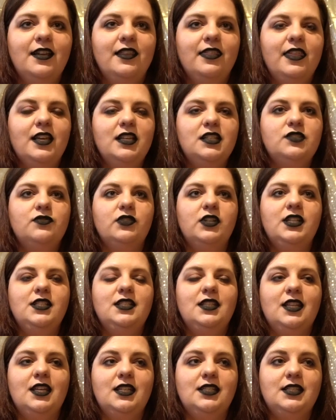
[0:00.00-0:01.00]
Things freeze
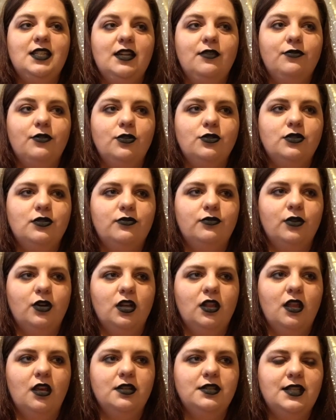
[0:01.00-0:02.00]
and they stay frozen for a
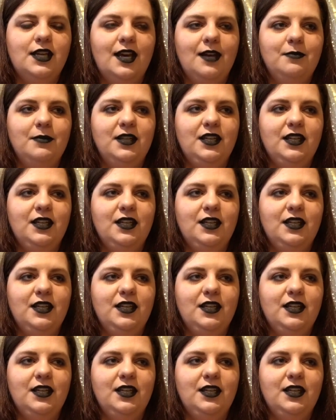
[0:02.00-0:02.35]
long time